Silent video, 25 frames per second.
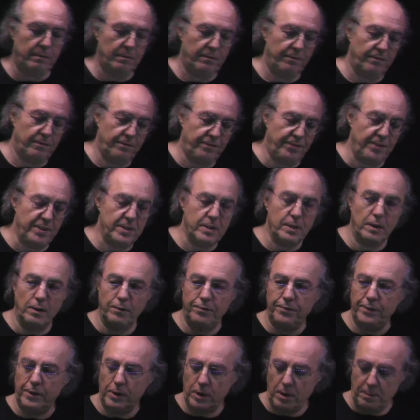physical
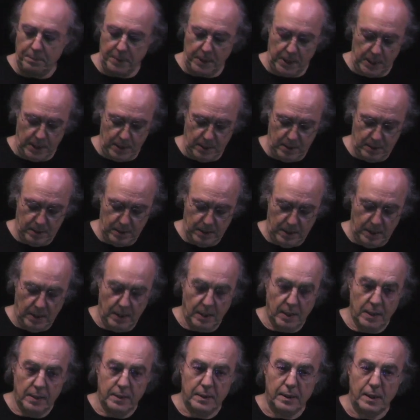phenomena
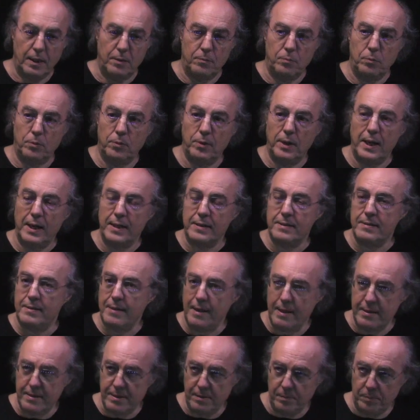that were
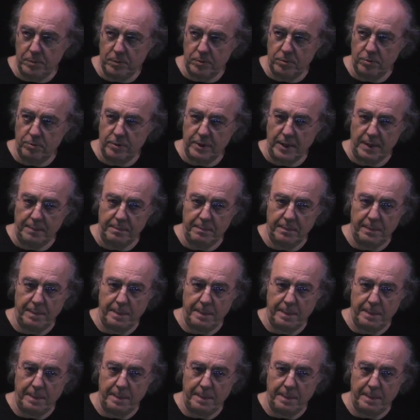accessible to them.